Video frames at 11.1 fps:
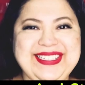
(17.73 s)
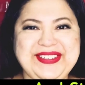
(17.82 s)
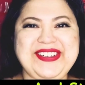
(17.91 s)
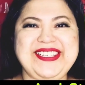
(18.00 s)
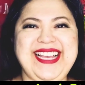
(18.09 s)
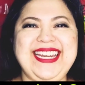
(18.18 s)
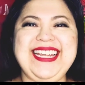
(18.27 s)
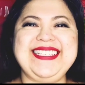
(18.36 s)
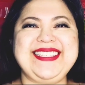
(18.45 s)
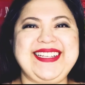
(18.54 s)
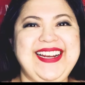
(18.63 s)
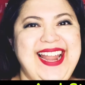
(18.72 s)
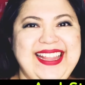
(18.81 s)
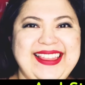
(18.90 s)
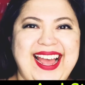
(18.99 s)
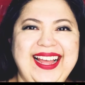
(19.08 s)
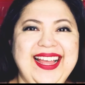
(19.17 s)
Rosanne and
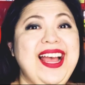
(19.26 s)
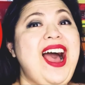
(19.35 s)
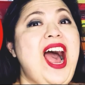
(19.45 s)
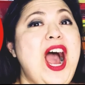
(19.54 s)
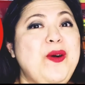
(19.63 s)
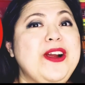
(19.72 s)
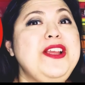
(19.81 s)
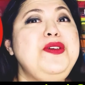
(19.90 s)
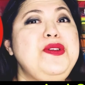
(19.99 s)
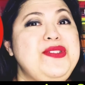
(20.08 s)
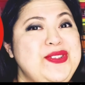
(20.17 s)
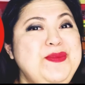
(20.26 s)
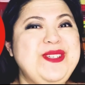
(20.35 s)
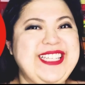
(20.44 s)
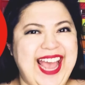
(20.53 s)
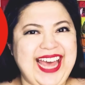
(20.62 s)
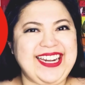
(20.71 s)
Starlettah, our YouTube
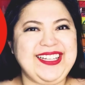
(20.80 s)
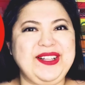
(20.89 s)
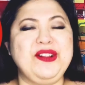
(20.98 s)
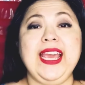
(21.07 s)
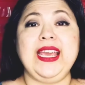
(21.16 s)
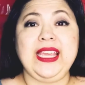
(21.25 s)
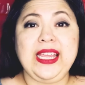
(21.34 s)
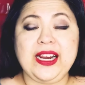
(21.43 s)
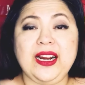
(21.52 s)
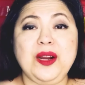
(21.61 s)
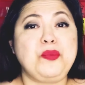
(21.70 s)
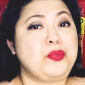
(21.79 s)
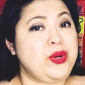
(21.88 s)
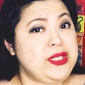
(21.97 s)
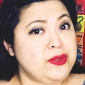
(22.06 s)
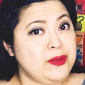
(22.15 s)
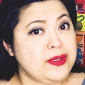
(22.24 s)
channel. Here,
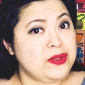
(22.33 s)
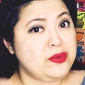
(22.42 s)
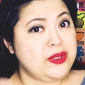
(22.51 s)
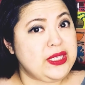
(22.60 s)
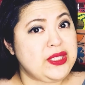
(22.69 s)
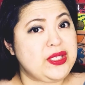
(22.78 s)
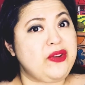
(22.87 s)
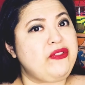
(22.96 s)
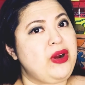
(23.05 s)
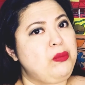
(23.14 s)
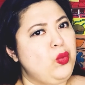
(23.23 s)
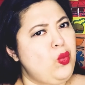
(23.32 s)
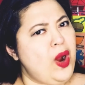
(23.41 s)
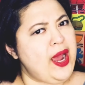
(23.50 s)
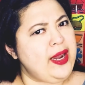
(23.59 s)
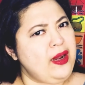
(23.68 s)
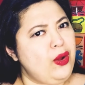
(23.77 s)
preschool students from
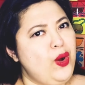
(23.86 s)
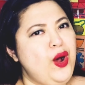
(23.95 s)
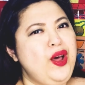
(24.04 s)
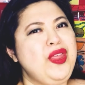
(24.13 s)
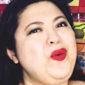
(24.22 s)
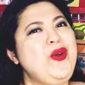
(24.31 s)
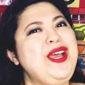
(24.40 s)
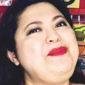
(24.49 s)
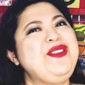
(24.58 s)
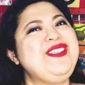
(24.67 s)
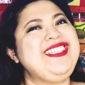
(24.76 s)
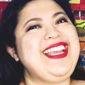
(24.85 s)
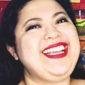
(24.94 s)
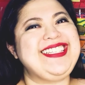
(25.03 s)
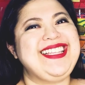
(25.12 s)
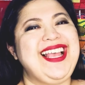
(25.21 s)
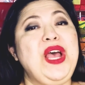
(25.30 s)
1 all the way up to
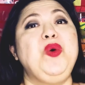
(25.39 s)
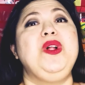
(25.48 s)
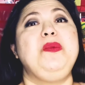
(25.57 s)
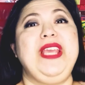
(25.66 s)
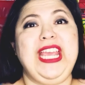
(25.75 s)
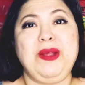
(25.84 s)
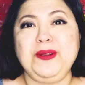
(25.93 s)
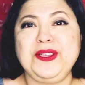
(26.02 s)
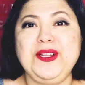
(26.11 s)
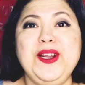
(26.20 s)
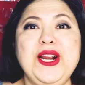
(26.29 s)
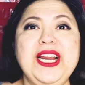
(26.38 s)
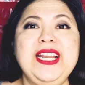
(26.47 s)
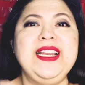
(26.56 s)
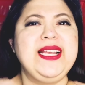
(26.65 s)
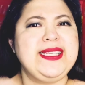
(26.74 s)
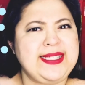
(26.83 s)
6 will be able to
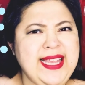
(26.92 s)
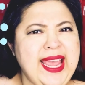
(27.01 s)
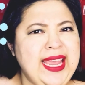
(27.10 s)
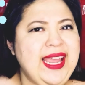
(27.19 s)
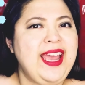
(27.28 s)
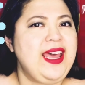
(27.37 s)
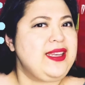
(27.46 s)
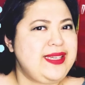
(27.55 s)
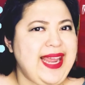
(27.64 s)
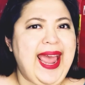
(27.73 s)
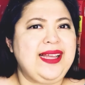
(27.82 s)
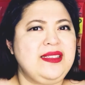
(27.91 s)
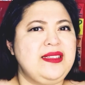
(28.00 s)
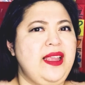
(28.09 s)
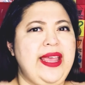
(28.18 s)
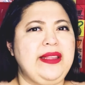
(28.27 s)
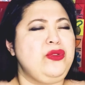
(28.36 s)
learn, sing, dance,
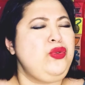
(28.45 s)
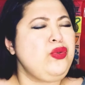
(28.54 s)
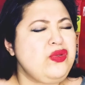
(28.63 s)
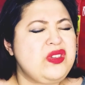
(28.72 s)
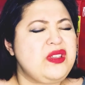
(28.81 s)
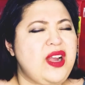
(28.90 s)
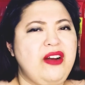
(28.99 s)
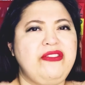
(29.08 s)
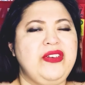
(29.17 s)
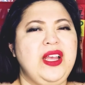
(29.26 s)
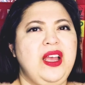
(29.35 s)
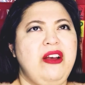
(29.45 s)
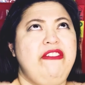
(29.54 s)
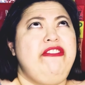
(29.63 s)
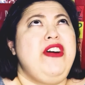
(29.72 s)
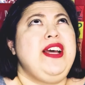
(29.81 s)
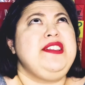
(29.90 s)
and do stuff,
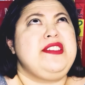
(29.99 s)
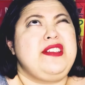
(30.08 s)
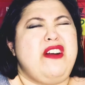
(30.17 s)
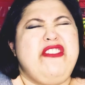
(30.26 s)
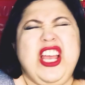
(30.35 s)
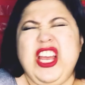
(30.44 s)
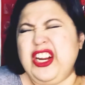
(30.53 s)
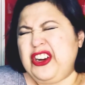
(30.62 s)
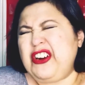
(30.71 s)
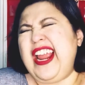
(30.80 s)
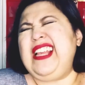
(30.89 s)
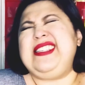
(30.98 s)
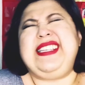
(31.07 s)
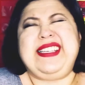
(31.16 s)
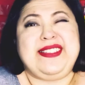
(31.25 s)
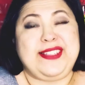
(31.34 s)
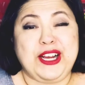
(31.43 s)
fun stuff, crazy
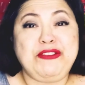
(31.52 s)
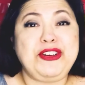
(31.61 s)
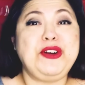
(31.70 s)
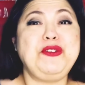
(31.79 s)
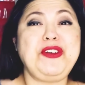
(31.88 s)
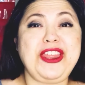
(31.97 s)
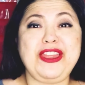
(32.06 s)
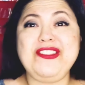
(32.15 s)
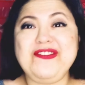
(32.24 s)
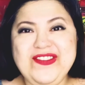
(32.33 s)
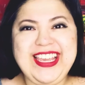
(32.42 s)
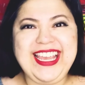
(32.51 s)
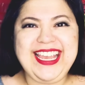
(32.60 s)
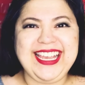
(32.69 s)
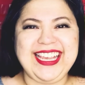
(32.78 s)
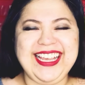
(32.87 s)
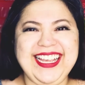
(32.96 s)
stuff with
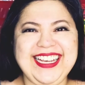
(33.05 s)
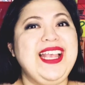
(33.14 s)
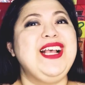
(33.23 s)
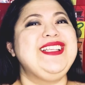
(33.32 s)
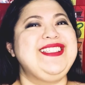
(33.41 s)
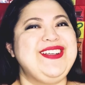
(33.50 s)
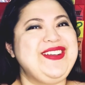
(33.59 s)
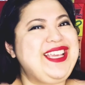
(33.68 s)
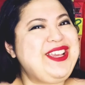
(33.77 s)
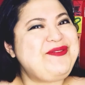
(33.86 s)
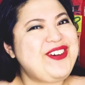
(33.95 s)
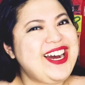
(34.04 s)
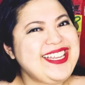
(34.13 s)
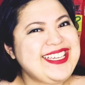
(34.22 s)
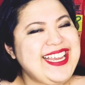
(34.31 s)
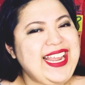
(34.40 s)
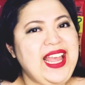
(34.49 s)
me. So keep
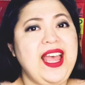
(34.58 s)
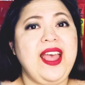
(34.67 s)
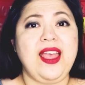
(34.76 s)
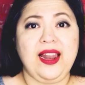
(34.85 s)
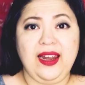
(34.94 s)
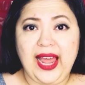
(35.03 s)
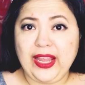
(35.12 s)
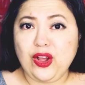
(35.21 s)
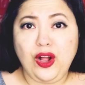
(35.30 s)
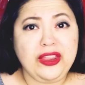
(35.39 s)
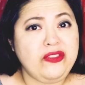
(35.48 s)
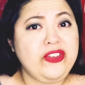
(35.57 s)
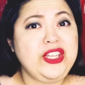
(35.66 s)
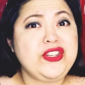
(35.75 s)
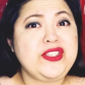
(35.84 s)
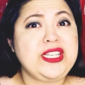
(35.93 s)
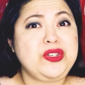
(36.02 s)
watching, like all the
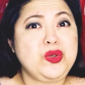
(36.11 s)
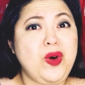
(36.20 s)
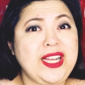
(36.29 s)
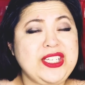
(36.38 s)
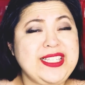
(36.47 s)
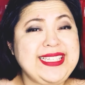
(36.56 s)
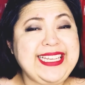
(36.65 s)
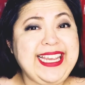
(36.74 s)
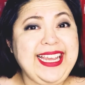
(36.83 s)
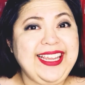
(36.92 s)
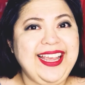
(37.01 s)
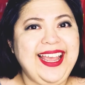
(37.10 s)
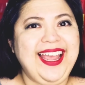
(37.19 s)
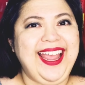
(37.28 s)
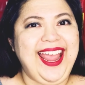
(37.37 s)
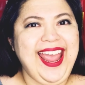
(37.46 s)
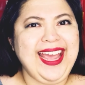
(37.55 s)
videos that you watch and see,
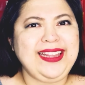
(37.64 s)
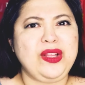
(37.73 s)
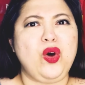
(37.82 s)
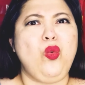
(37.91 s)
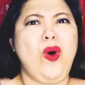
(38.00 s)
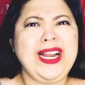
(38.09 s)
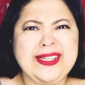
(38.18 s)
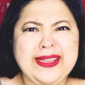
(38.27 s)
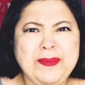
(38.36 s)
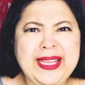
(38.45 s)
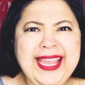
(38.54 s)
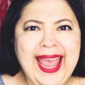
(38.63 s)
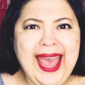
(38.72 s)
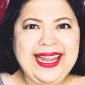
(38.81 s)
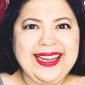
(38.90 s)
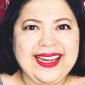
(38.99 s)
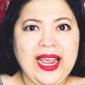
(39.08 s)
and watch them
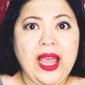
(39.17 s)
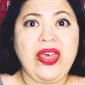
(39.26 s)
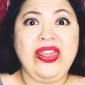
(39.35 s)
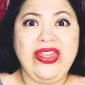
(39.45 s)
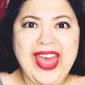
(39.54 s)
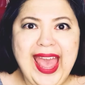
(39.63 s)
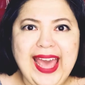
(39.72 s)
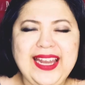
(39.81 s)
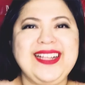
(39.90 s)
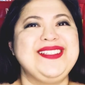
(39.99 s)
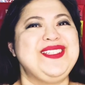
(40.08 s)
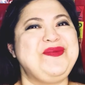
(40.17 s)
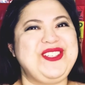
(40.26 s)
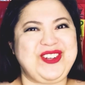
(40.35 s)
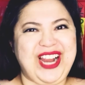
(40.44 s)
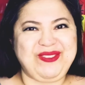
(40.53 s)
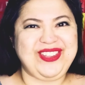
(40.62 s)
again. Then
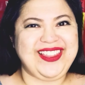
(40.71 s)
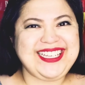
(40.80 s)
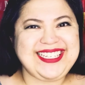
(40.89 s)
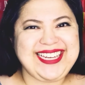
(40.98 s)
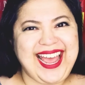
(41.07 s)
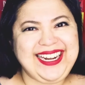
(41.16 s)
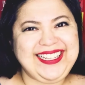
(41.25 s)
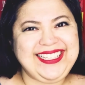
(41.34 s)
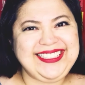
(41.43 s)
subscribe to this channel.